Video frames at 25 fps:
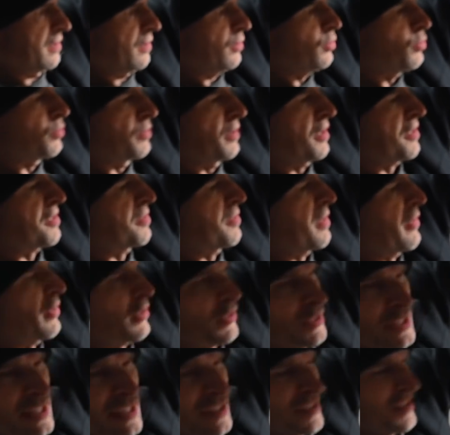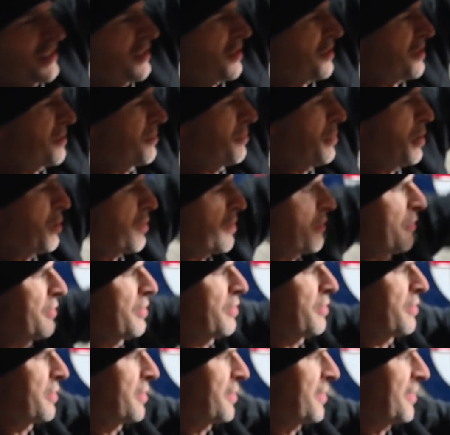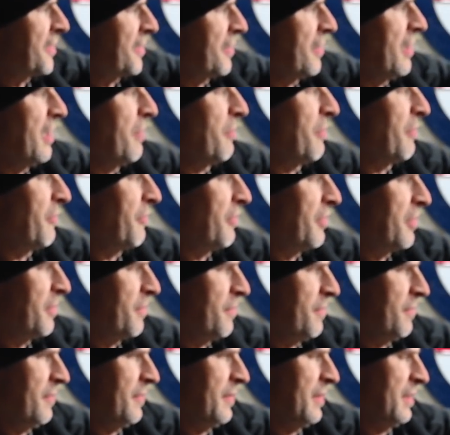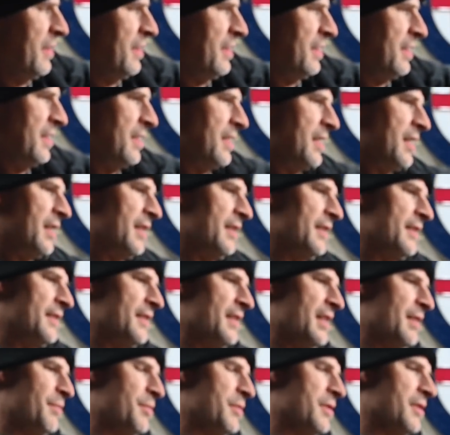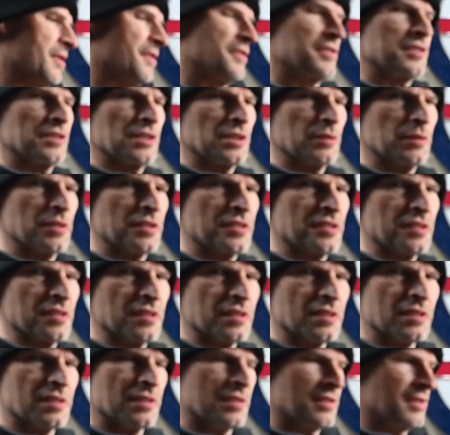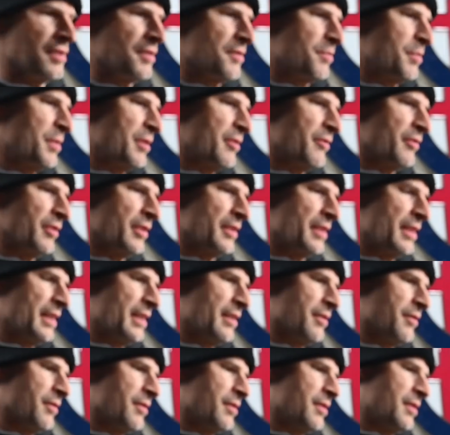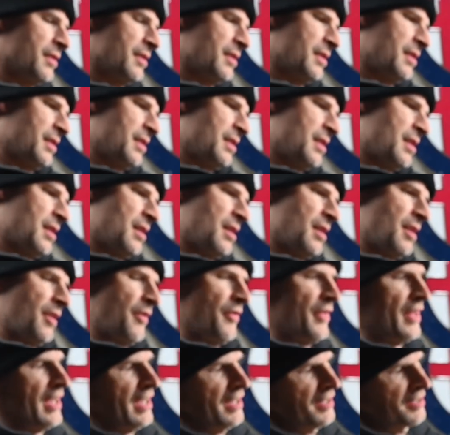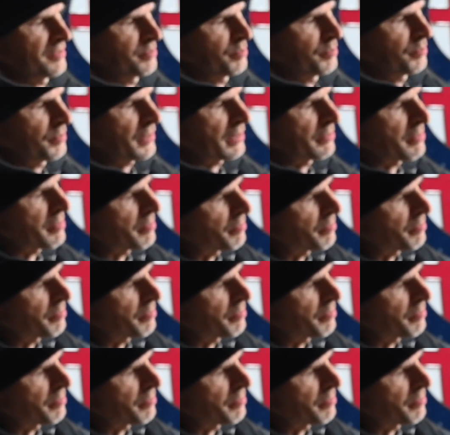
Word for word: Oh, not some, have I got nuts and bolts for doing this? I mean, for connecting that bit. That's a good question. I should better find that out. That is going